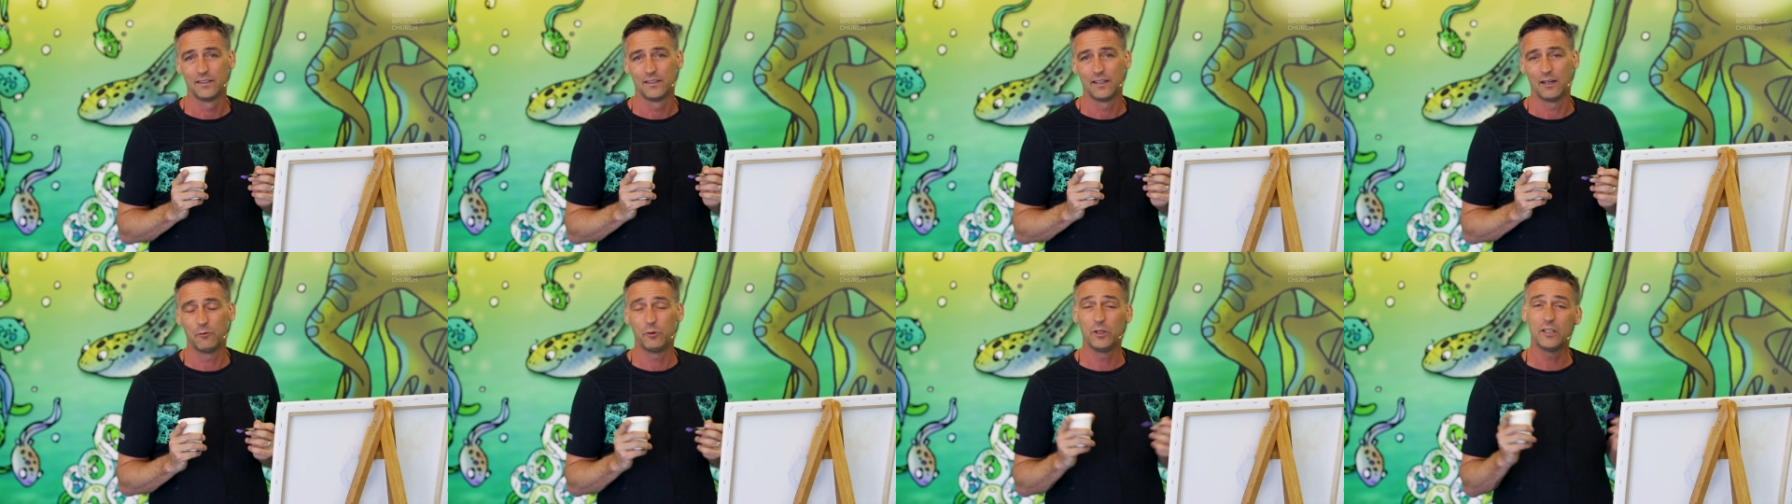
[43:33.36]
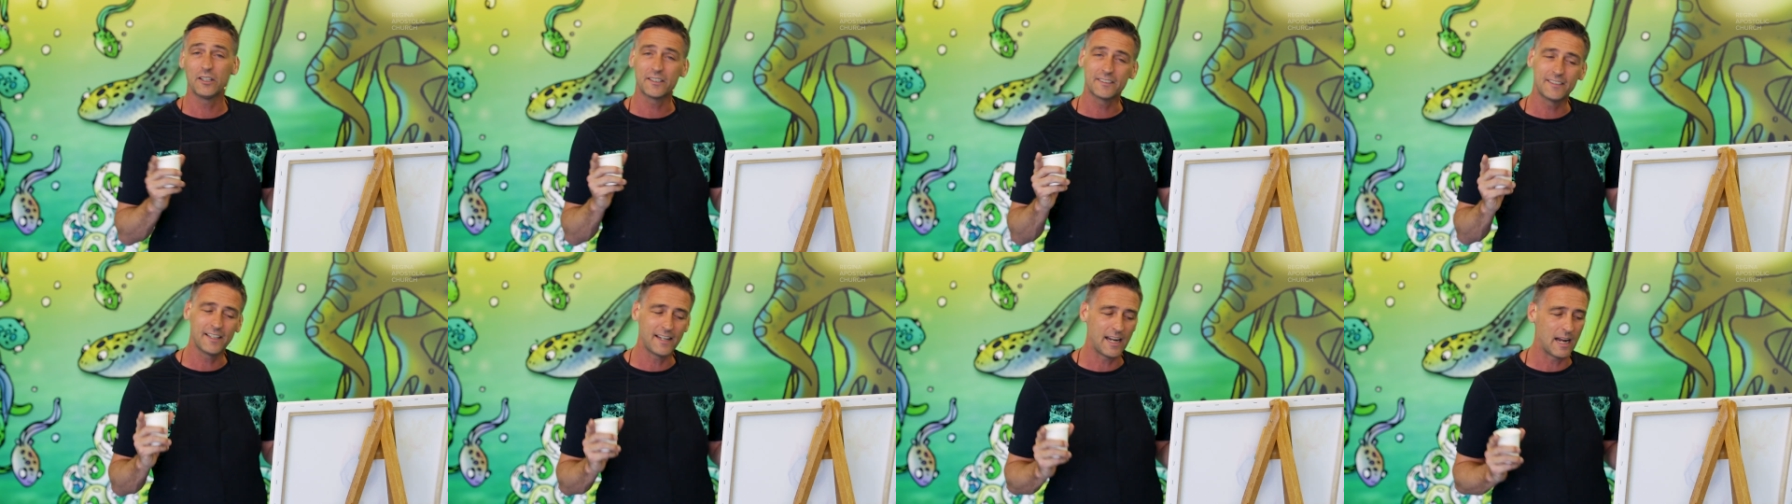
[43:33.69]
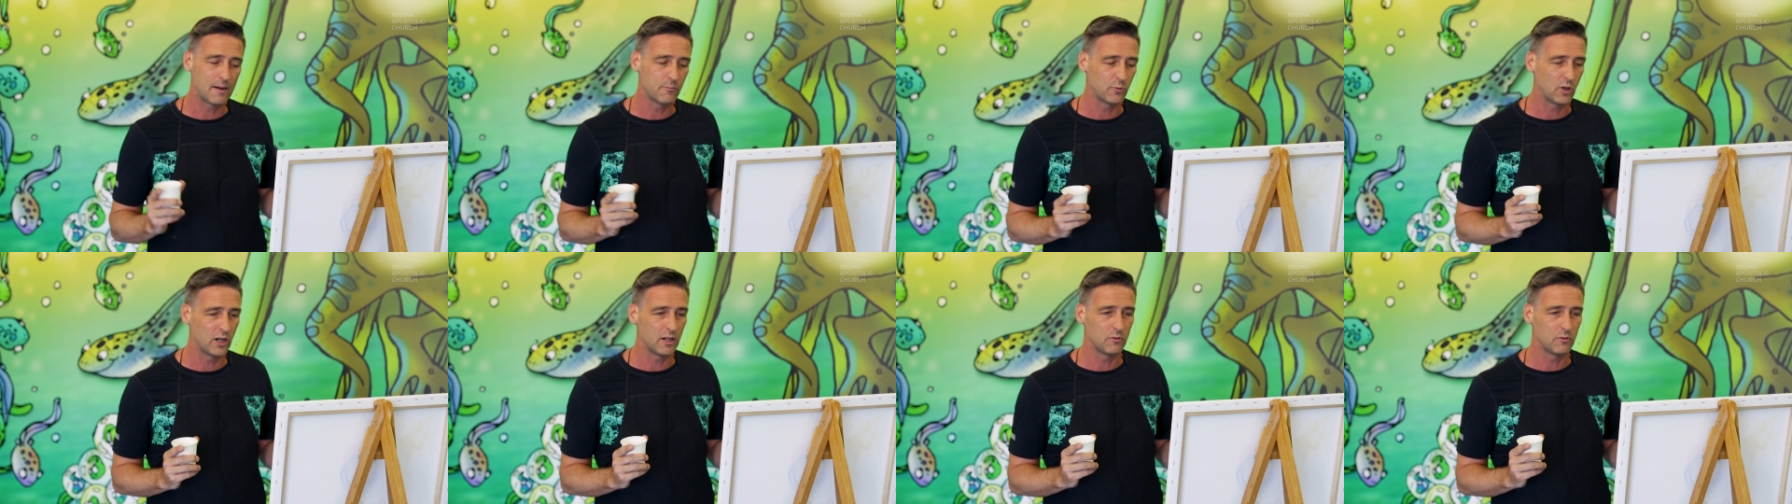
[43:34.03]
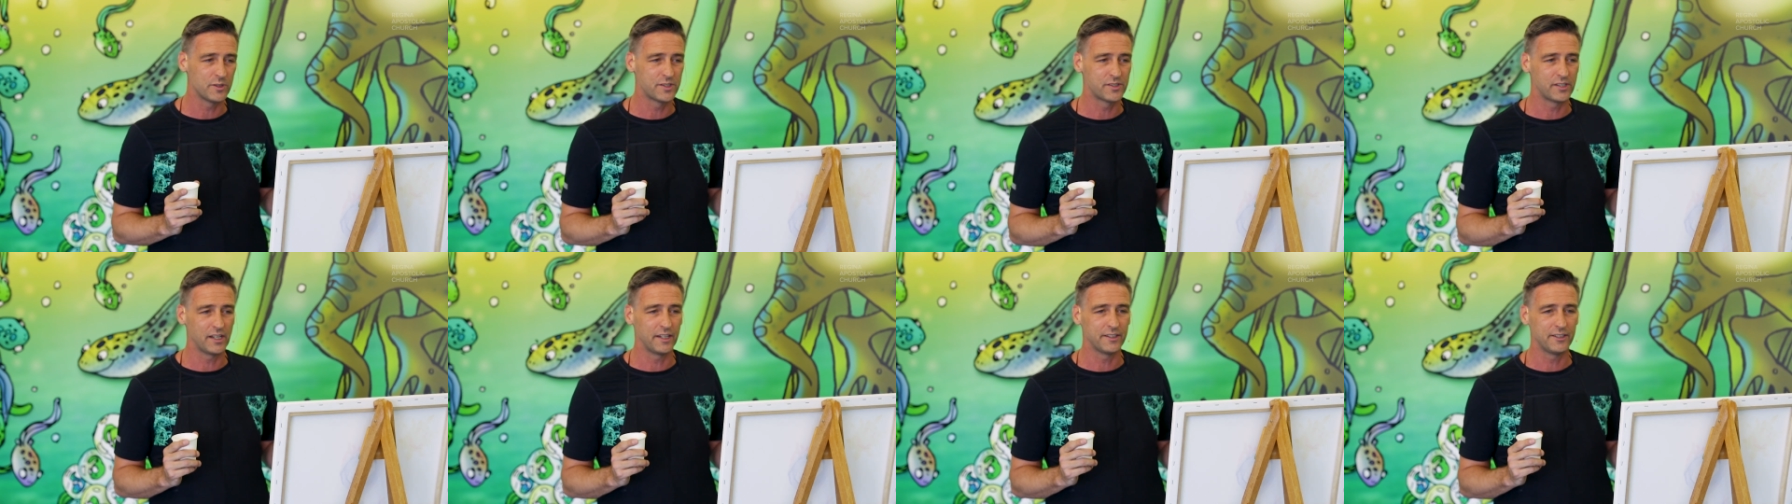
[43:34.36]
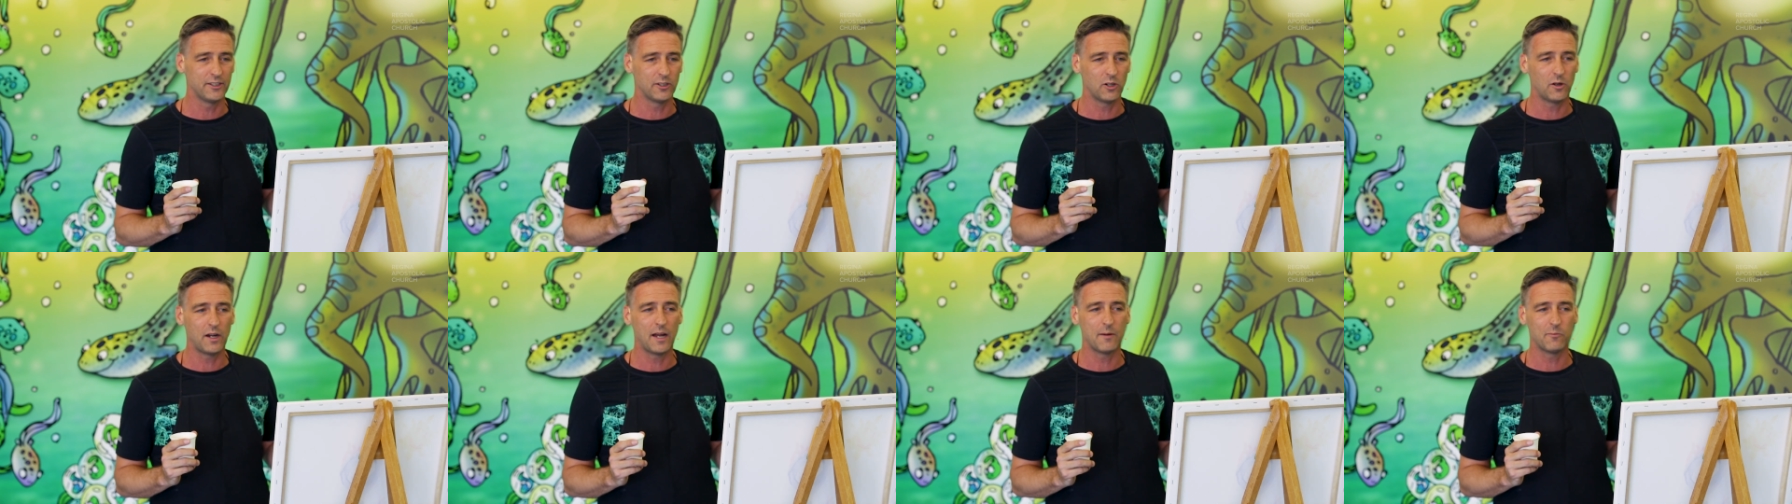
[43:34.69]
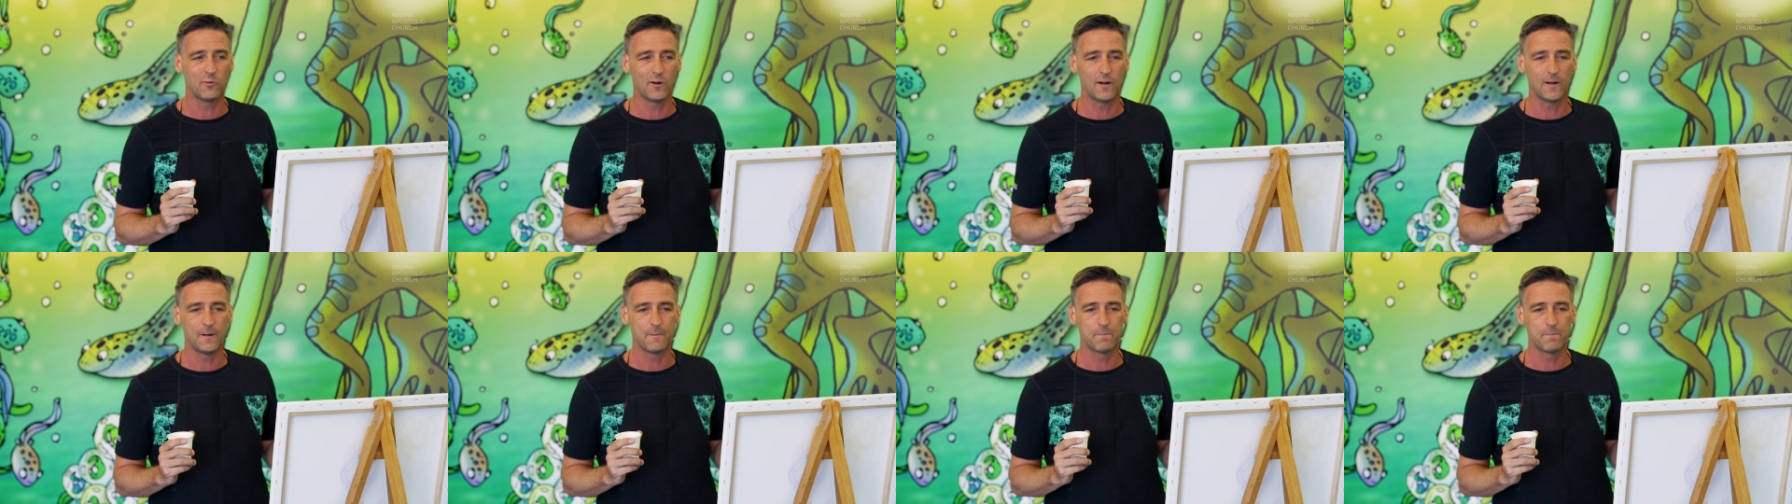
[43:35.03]
And we looked at Emrah and we said, you know,
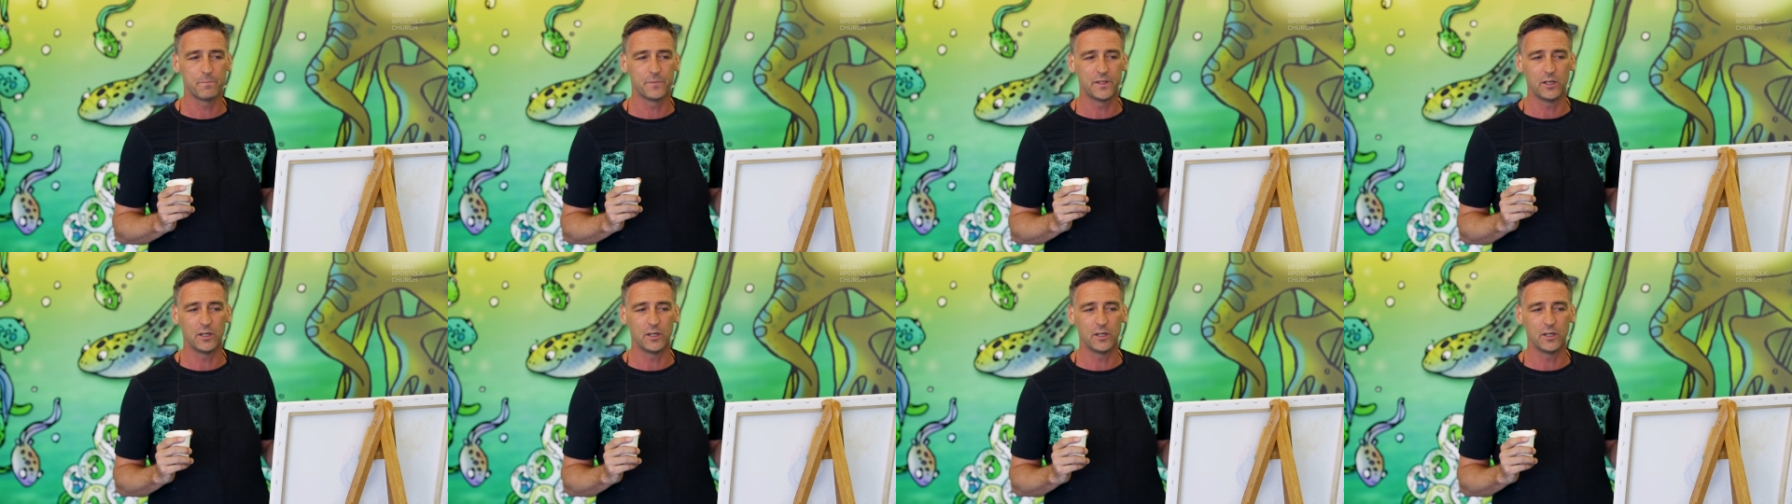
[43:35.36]
Emrah,